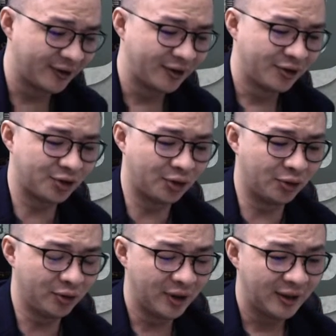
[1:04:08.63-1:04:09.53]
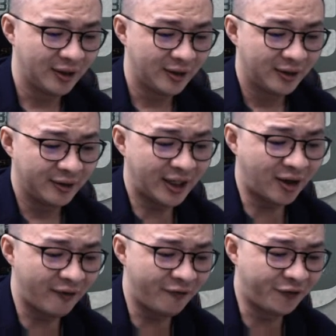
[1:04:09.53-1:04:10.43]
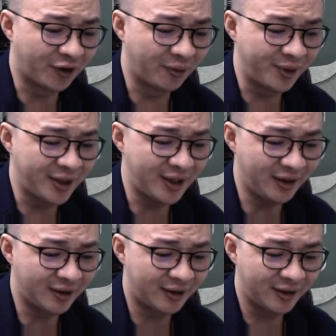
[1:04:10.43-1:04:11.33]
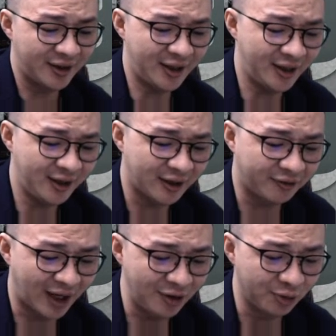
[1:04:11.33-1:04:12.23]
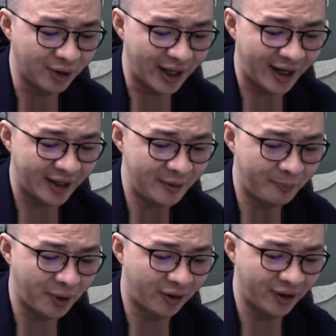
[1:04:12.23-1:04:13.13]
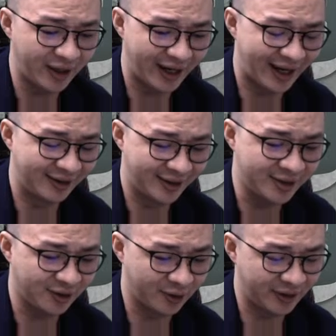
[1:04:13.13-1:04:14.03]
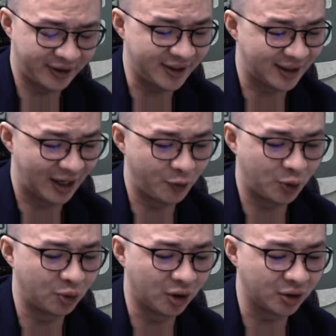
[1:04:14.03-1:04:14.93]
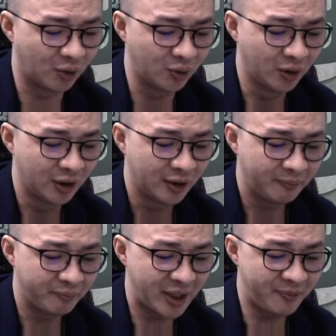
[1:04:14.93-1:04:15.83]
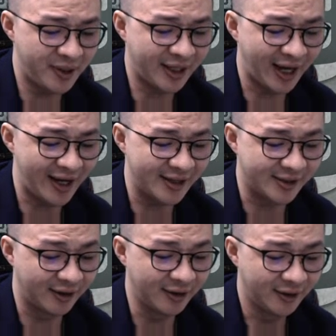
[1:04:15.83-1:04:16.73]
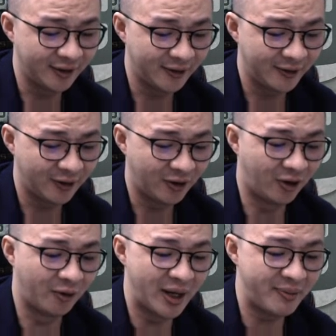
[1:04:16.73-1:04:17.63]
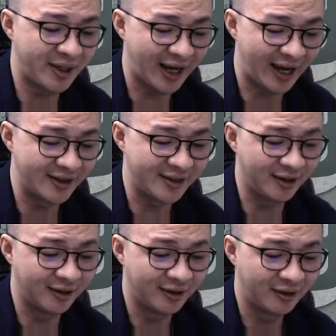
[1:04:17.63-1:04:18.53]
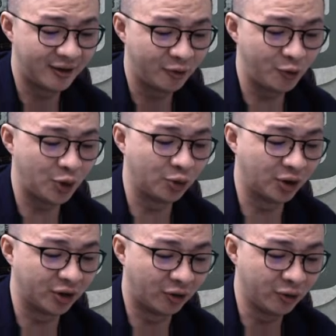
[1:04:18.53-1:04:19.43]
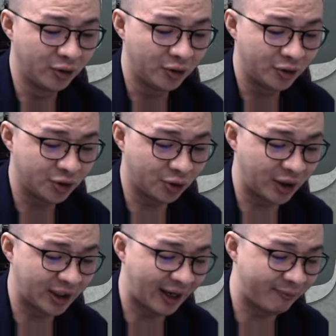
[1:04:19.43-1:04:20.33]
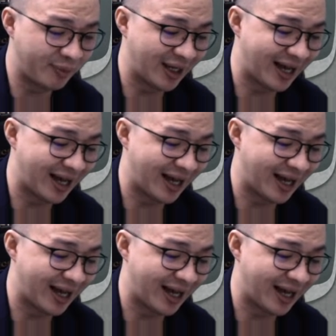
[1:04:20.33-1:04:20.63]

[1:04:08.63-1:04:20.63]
So they can from here, E, they run to any point at this line, we do not know. Maybe k is here, or maybe k is here, we do not know. So it can be